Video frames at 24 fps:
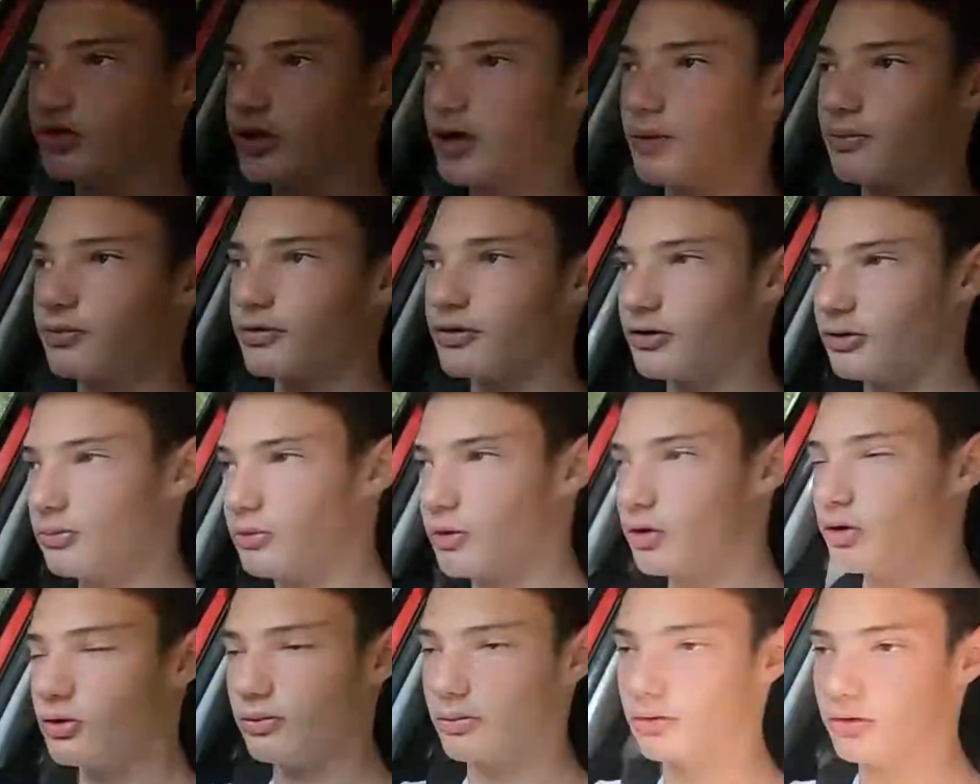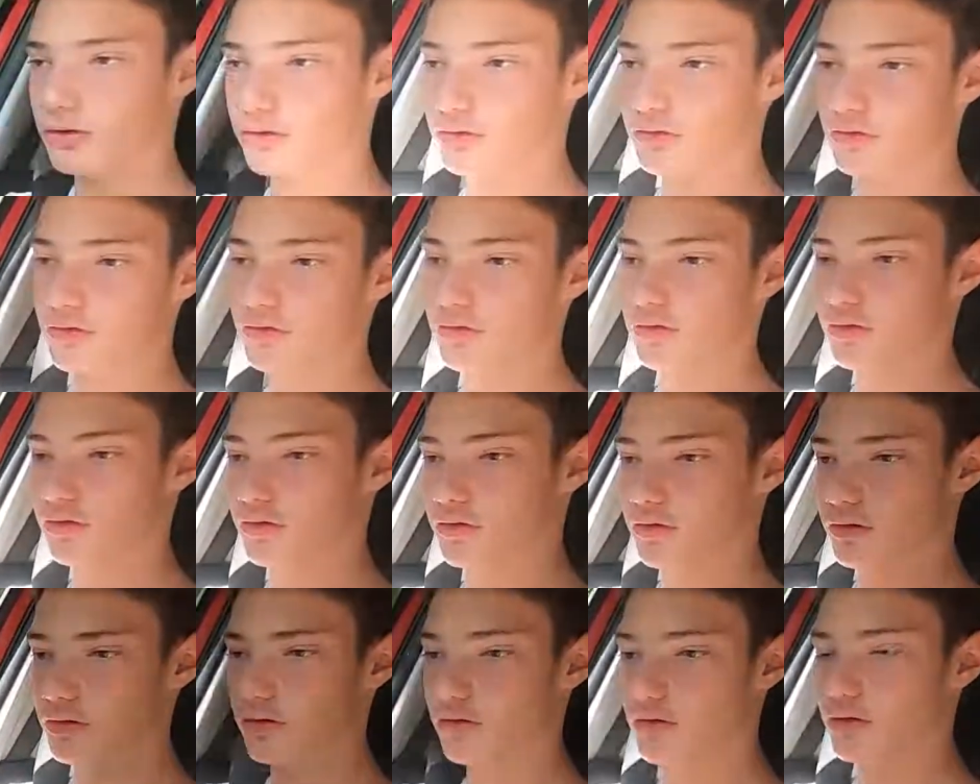depth in a moment.
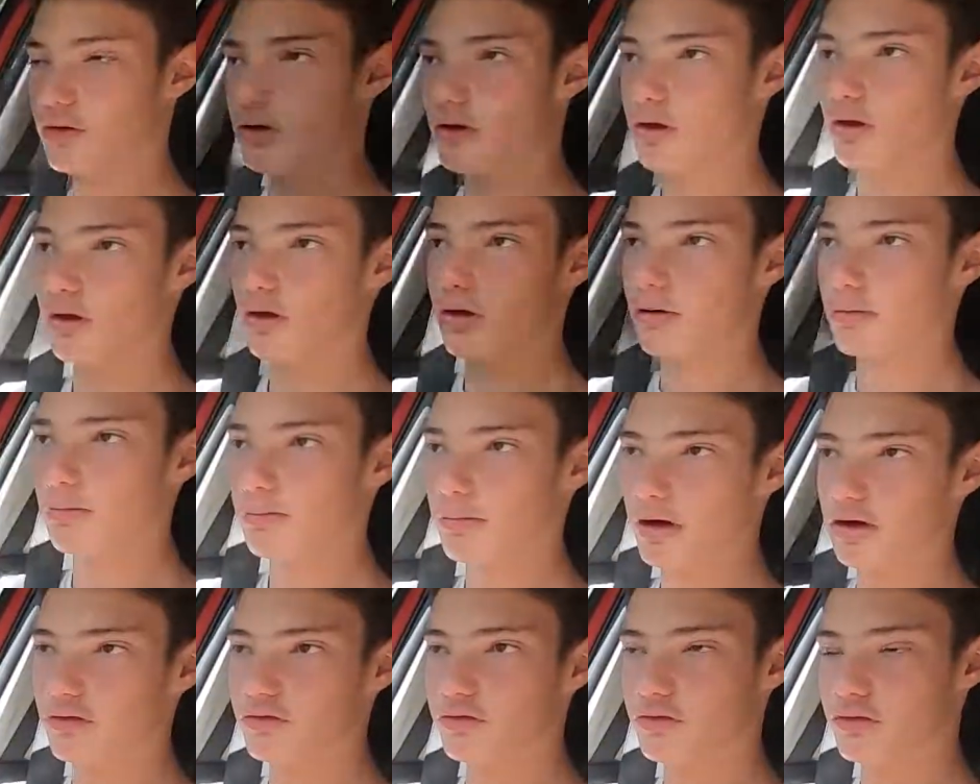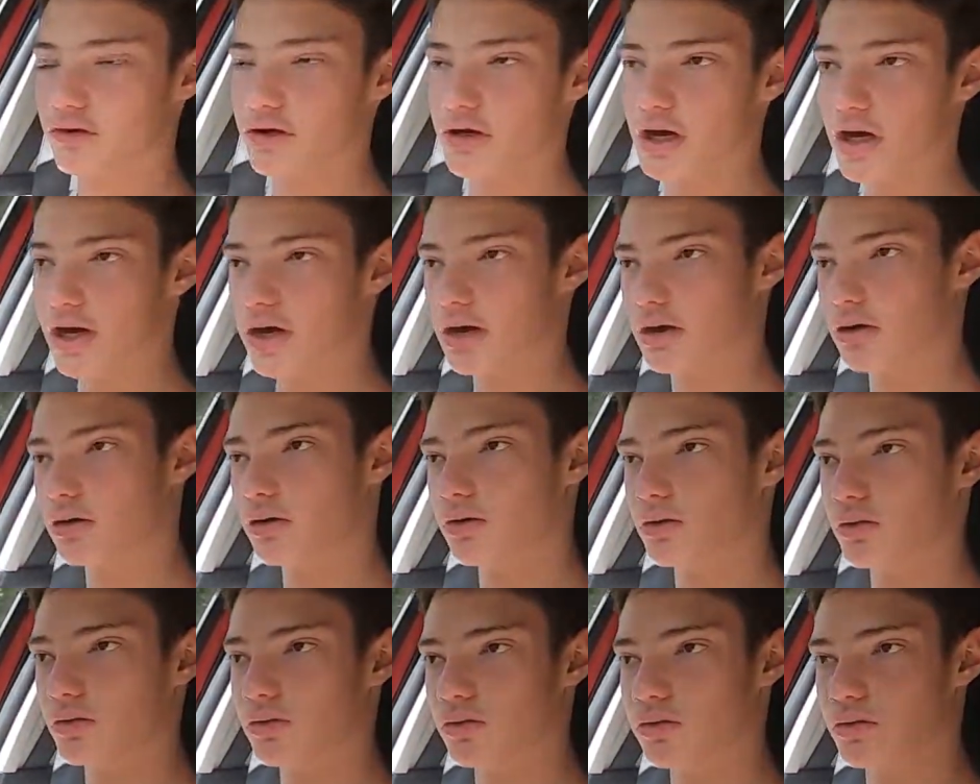But for
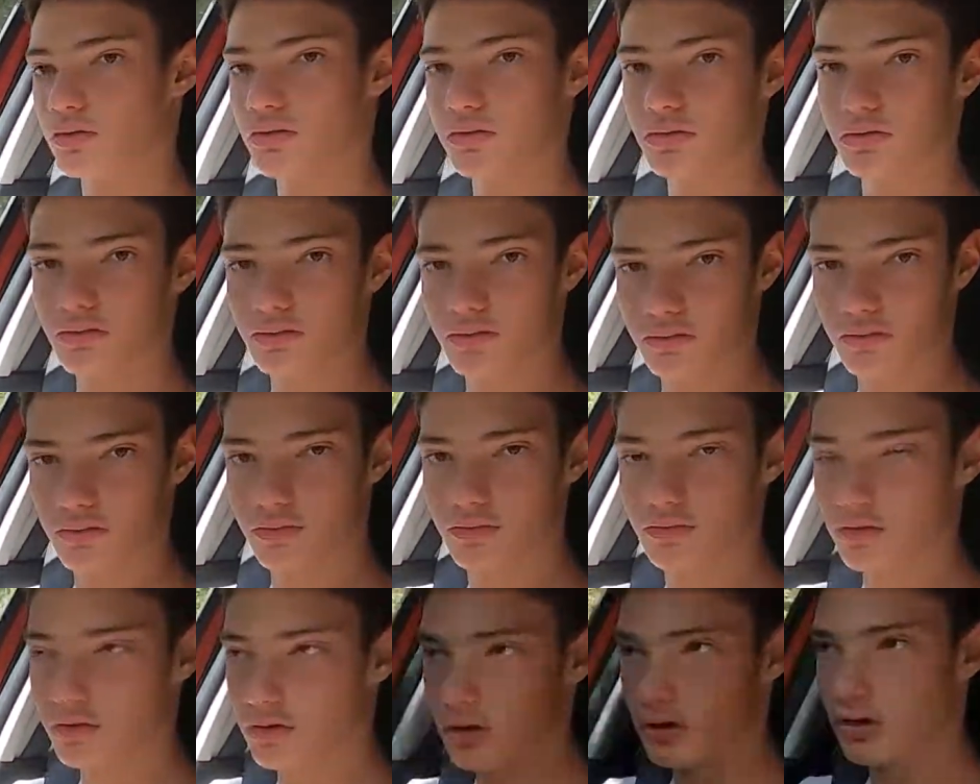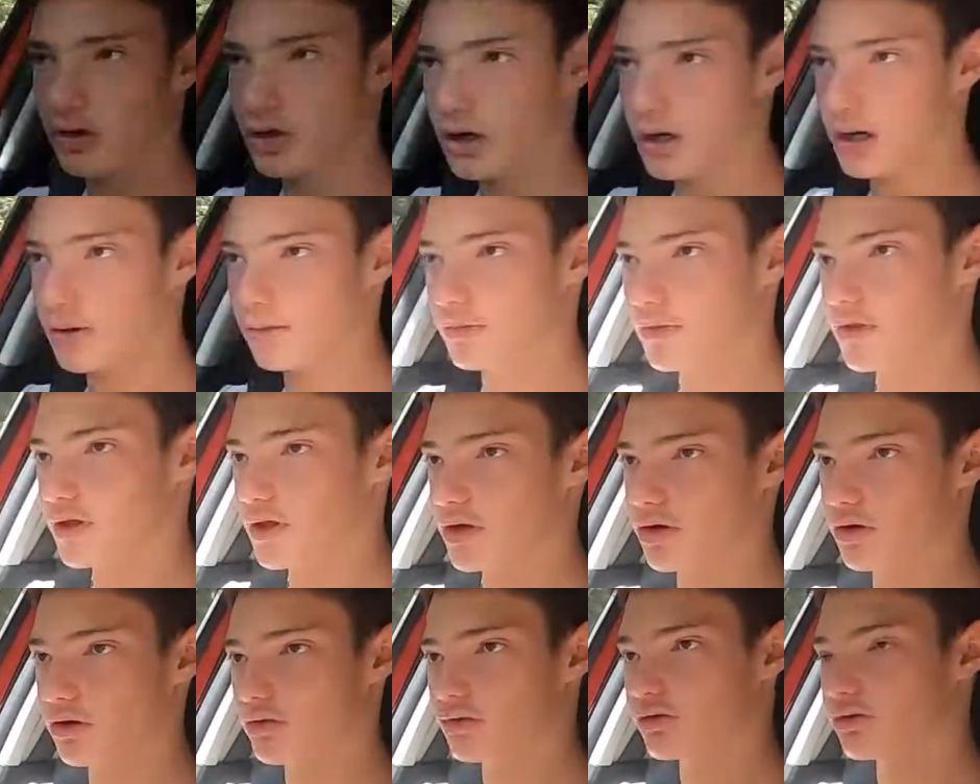now, I'm going to
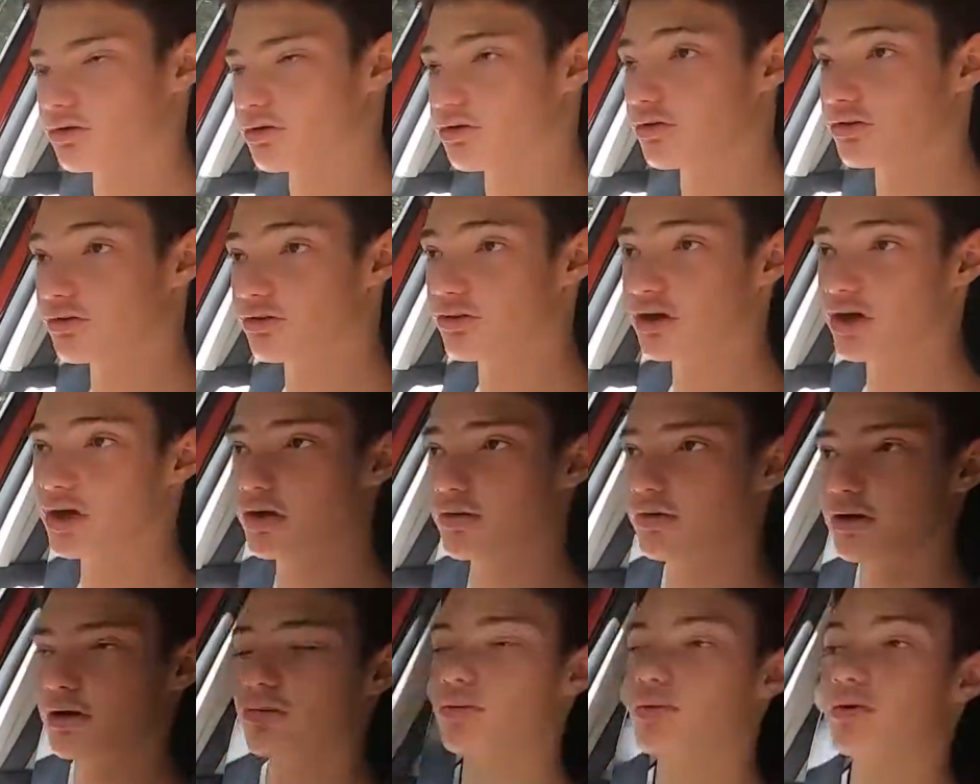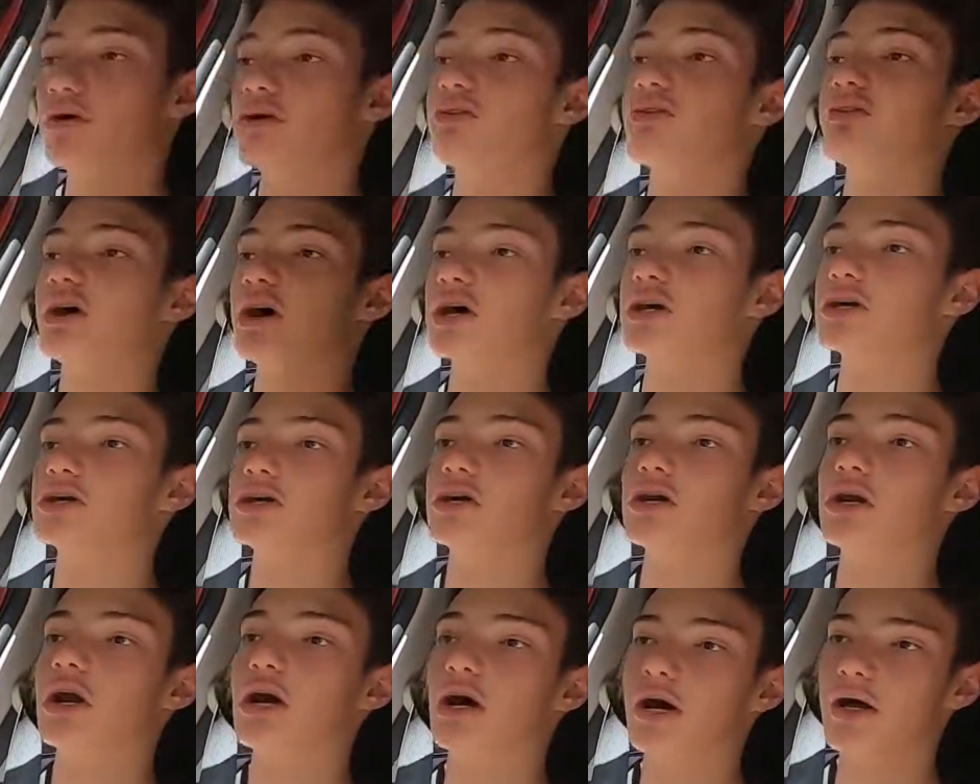get onto the steering and what it's
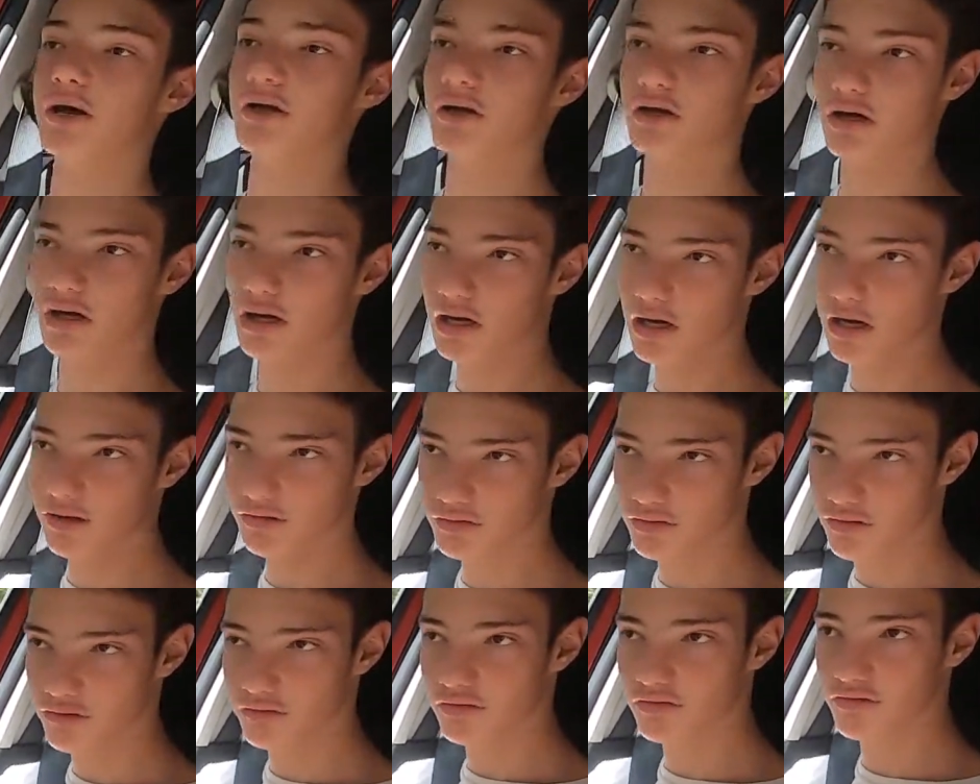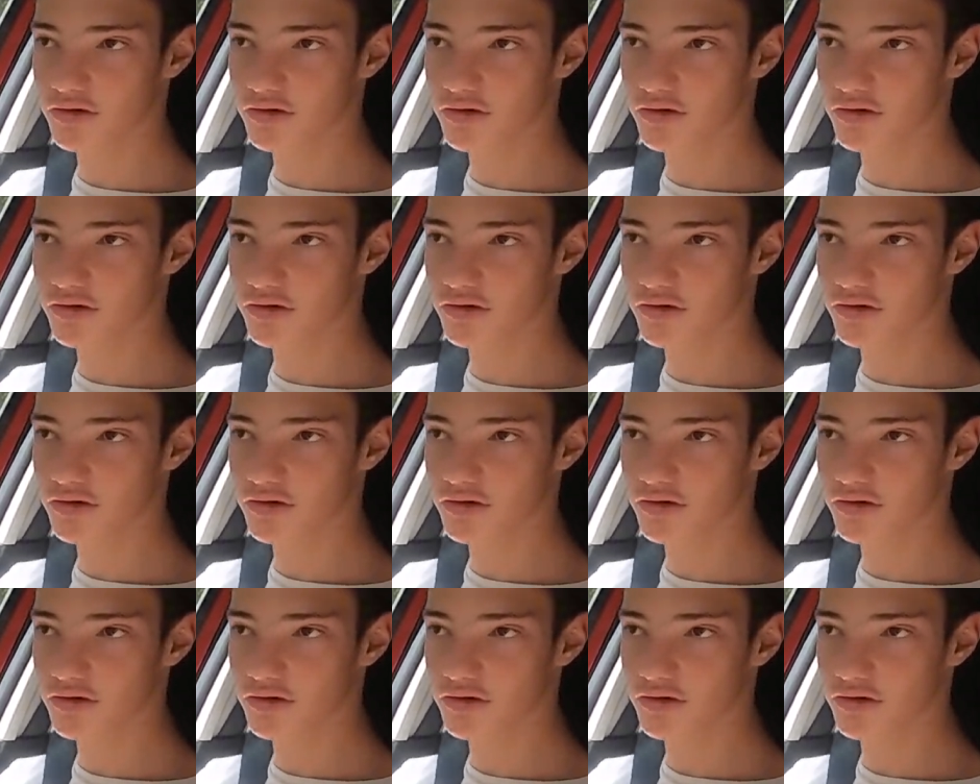actually like. And these